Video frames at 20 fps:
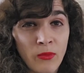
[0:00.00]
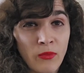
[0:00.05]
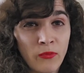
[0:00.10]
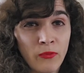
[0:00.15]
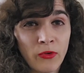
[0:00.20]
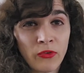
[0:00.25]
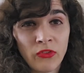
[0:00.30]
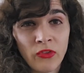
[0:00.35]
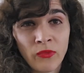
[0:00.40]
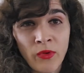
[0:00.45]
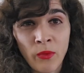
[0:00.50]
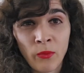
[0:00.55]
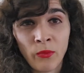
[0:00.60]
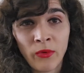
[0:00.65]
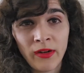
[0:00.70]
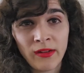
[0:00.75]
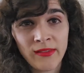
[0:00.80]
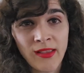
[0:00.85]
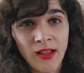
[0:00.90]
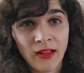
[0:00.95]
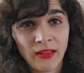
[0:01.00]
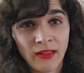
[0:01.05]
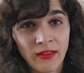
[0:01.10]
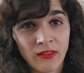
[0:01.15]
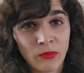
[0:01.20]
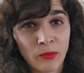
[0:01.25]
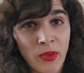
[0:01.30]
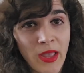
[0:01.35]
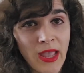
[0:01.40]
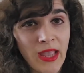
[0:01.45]
Well, first of all, what exactly
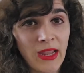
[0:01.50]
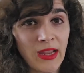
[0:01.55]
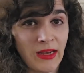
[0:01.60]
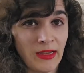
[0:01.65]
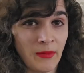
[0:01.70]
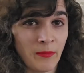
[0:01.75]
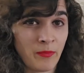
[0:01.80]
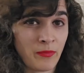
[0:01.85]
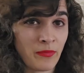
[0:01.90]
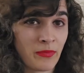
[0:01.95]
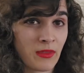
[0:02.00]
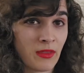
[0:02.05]
is pain?